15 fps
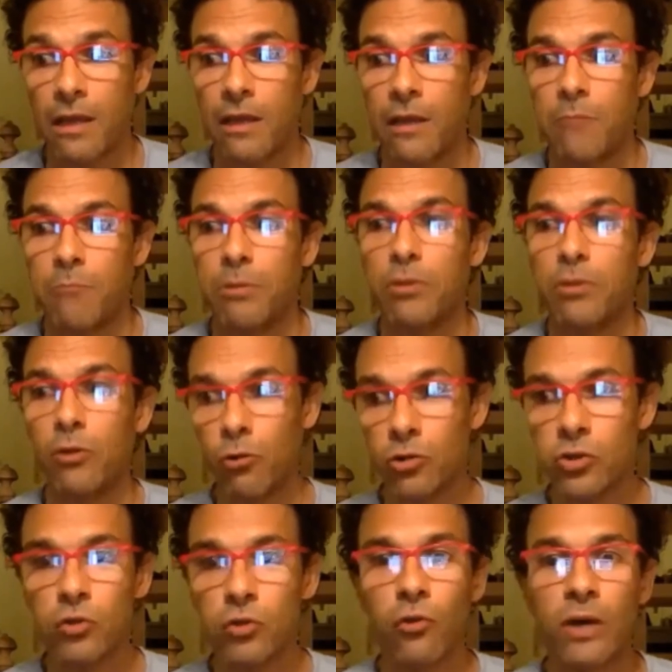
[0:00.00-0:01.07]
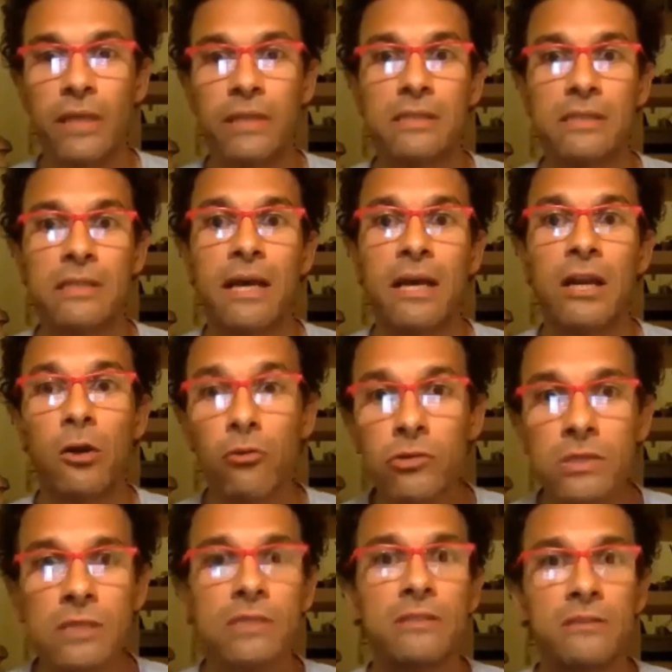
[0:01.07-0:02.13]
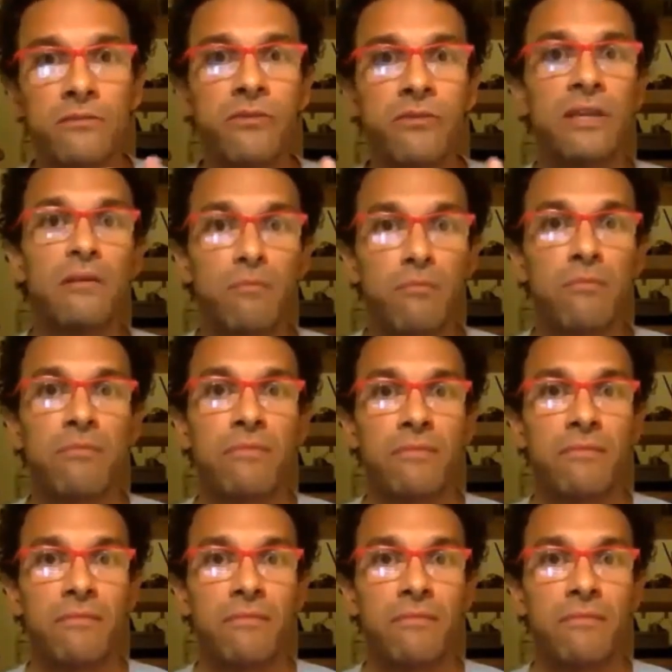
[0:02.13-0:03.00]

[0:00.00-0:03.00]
But also it's the closest film